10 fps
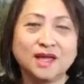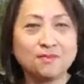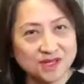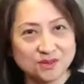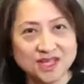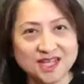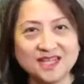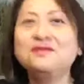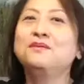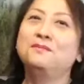you. Happy New
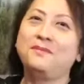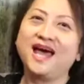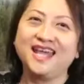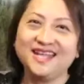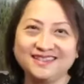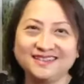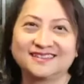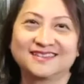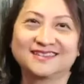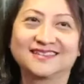Year.
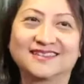Bye.